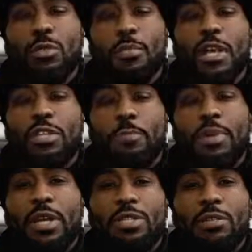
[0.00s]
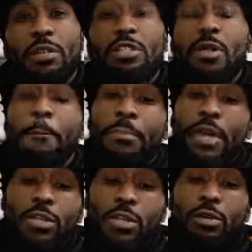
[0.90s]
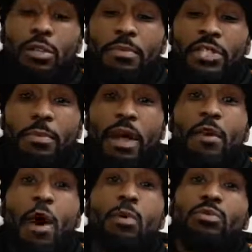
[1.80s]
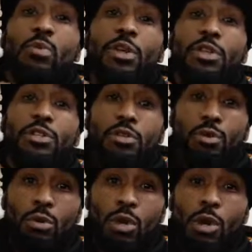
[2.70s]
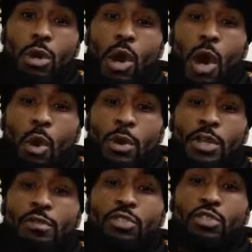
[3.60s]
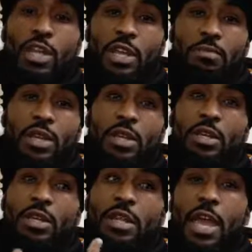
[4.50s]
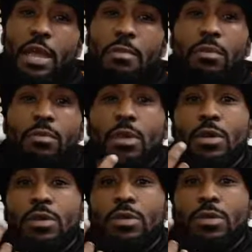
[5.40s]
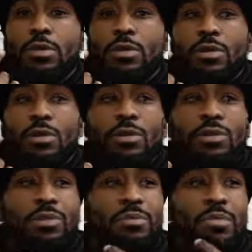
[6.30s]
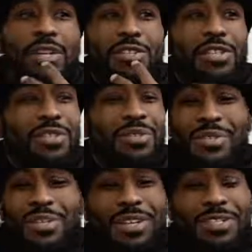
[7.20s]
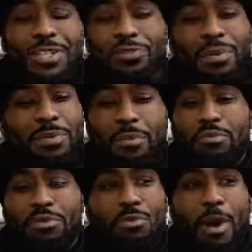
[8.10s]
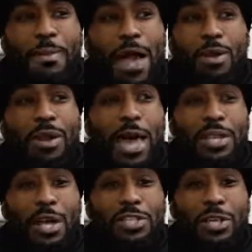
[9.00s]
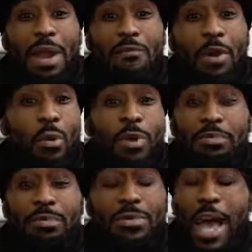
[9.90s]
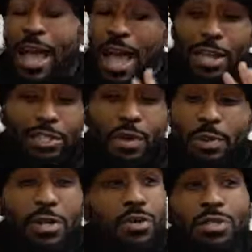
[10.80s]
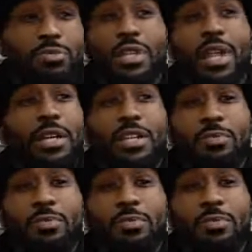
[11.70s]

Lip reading: It's a big deal to me. Something I've always wanted to do. Always a dream being in the game, and man, it's a dream come true, bro. I'm not gonna lie to y'all. Something I dreamed of doing some shit like this, man.